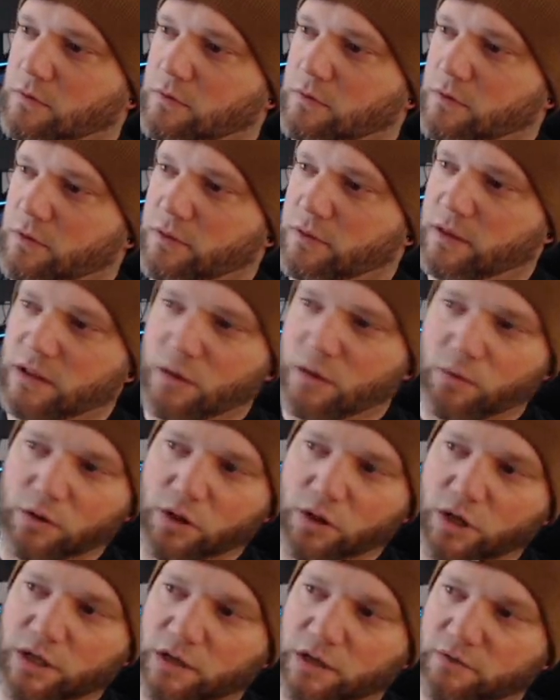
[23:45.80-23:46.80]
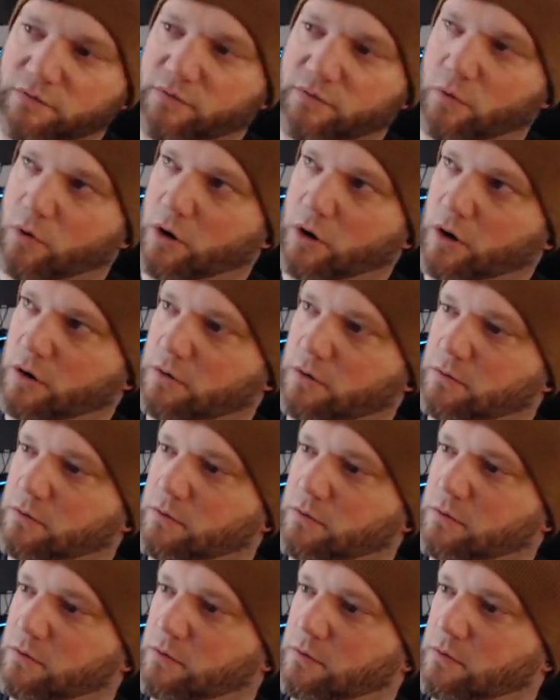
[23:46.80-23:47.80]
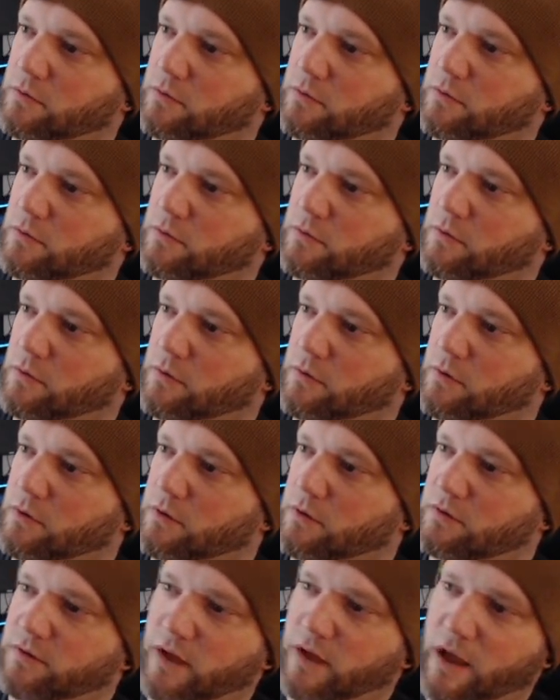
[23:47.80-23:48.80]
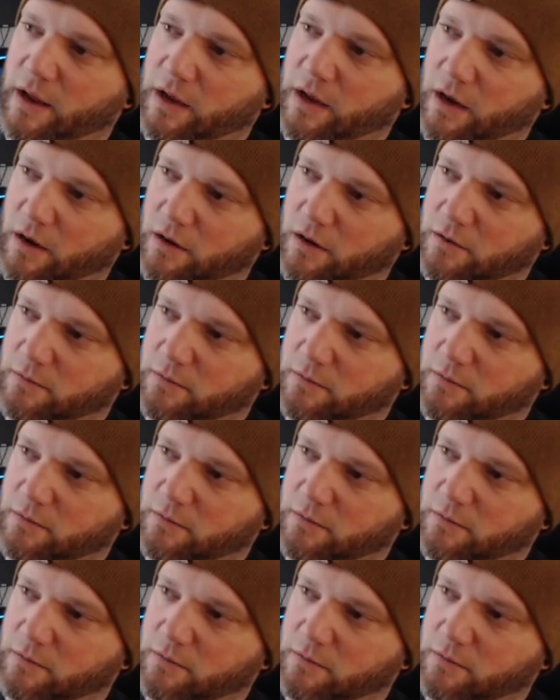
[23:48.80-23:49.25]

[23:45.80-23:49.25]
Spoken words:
Thing that we're looking for. Not here.